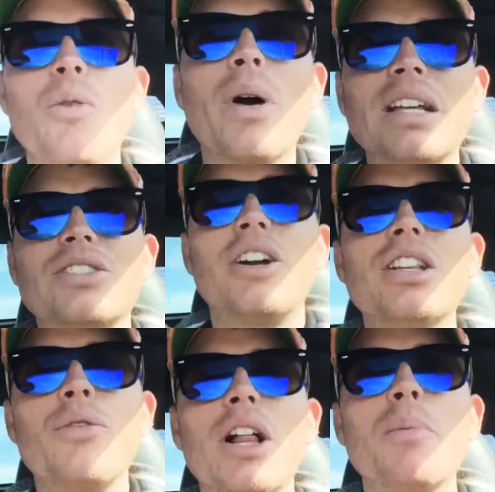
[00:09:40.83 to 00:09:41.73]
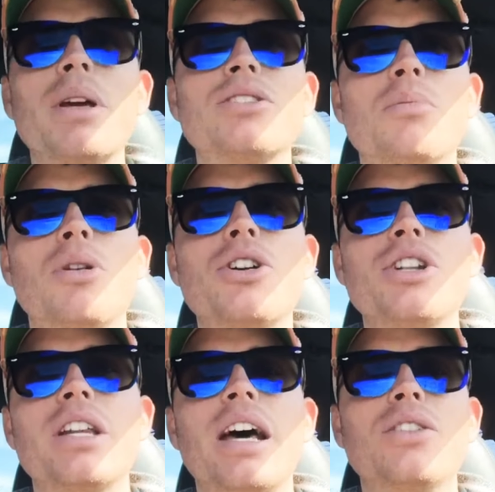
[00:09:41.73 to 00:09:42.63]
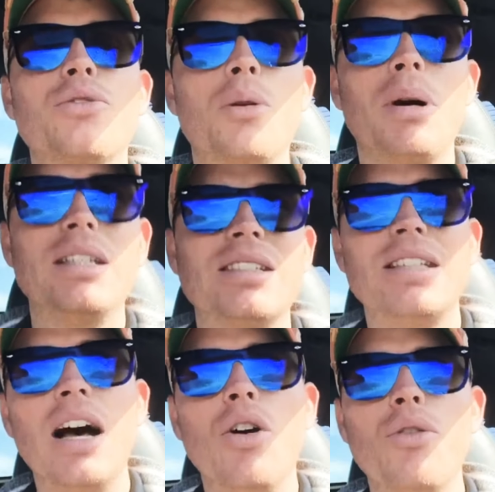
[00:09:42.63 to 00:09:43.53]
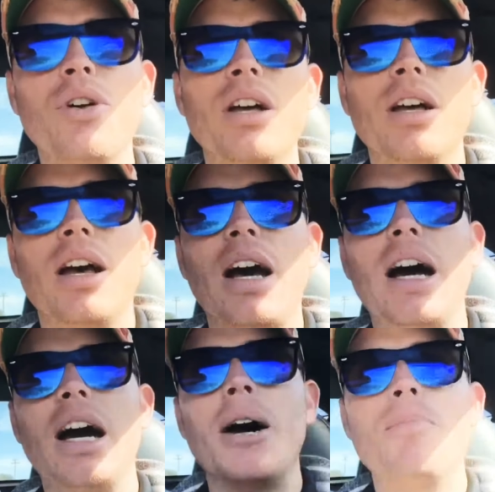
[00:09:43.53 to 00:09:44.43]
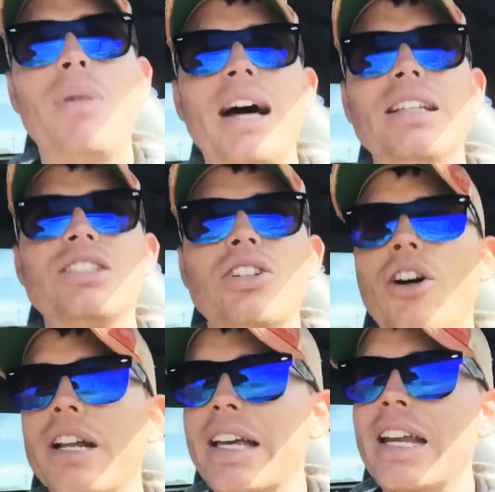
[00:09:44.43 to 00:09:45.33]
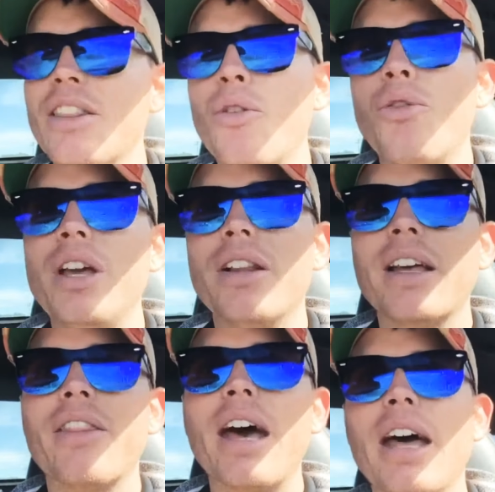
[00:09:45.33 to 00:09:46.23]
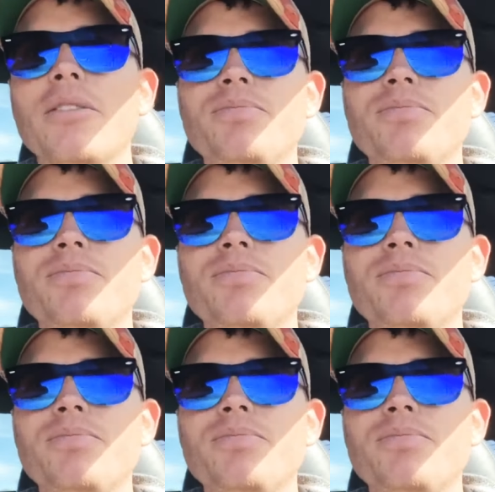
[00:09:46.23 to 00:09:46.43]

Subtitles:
when I started developing some merchandise for myself, I started getting the feeling that